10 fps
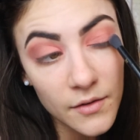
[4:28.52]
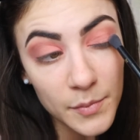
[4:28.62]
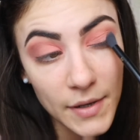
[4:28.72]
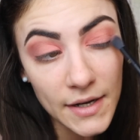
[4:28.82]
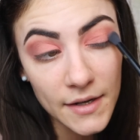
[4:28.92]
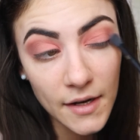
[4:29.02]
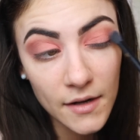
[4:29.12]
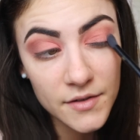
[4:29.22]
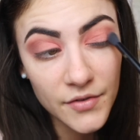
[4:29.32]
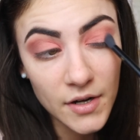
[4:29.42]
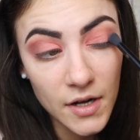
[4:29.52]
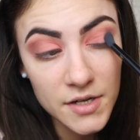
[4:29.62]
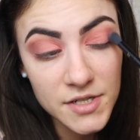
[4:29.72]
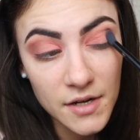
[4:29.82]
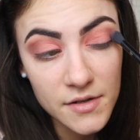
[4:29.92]
love blending different
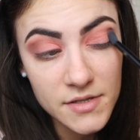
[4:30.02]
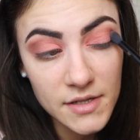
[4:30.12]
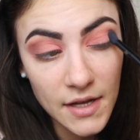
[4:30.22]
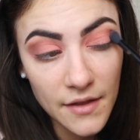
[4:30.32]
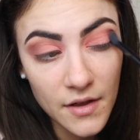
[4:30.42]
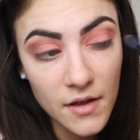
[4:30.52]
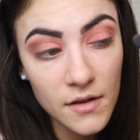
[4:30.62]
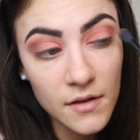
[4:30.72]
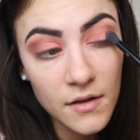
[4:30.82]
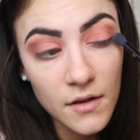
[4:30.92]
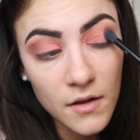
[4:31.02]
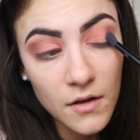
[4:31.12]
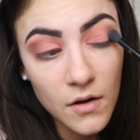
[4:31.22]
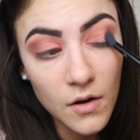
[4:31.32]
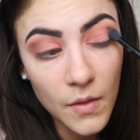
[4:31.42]
eyeshadows together
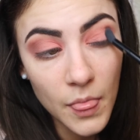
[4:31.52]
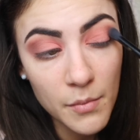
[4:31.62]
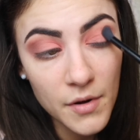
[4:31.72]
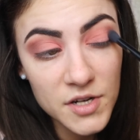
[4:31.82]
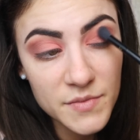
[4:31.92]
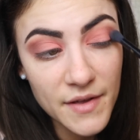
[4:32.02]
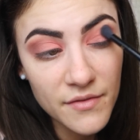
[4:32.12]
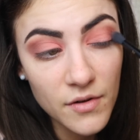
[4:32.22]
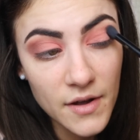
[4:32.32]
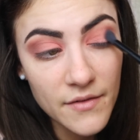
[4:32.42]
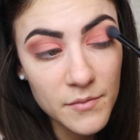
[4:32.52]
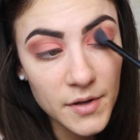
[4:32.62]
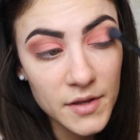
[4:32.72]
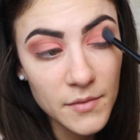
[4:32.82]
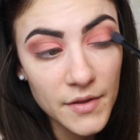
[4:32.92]
on the brush before I even
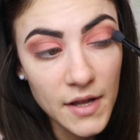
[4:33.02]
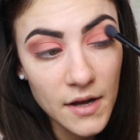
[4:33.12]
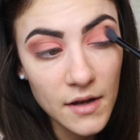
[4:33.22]
put them on the